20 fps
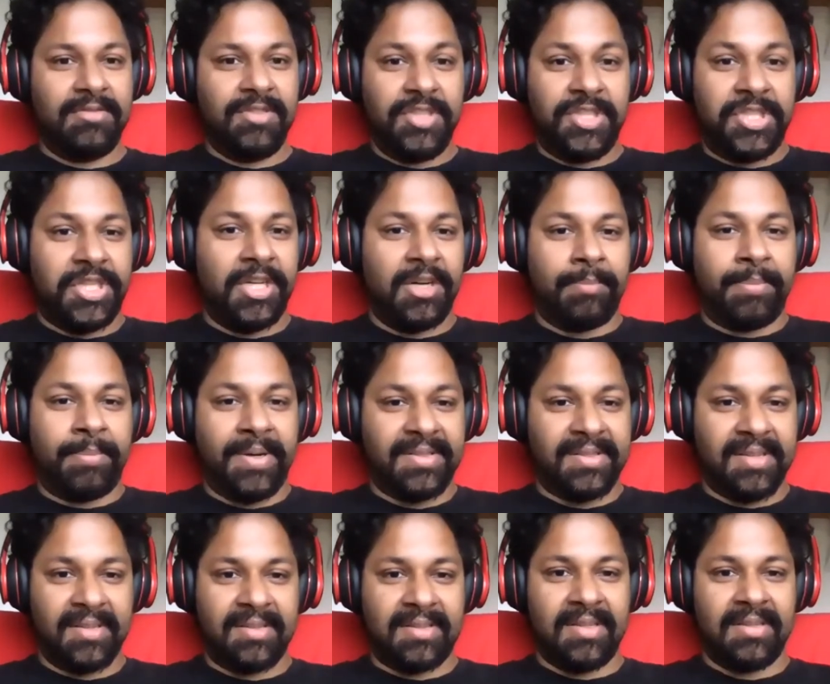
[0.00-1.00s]
just sheer
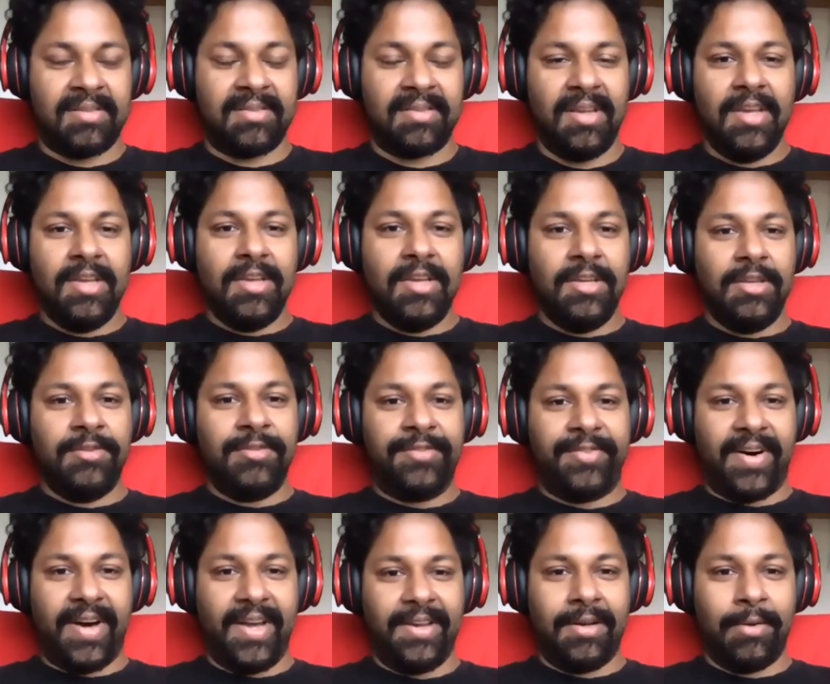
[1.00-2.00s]
persistence, you
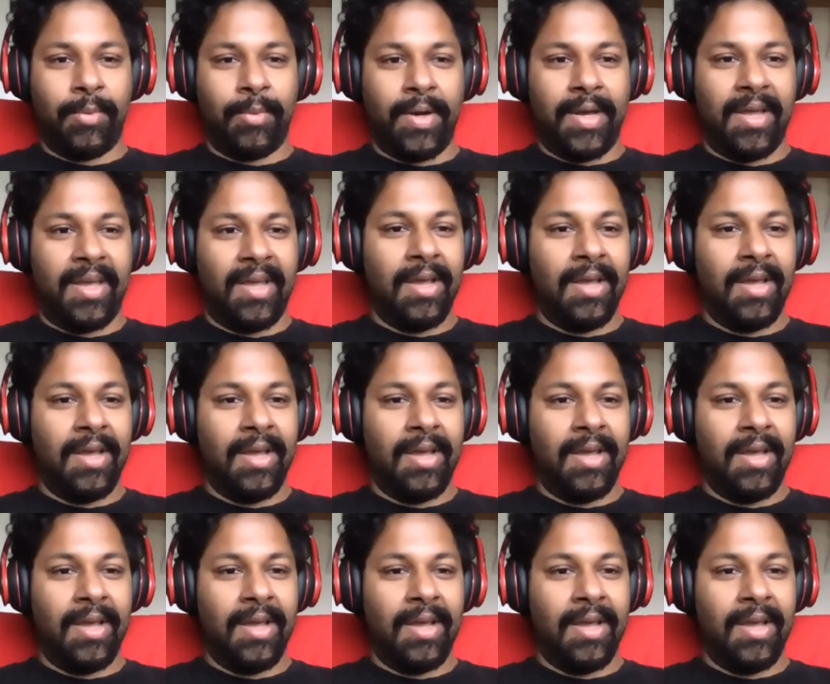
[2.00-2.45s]
find a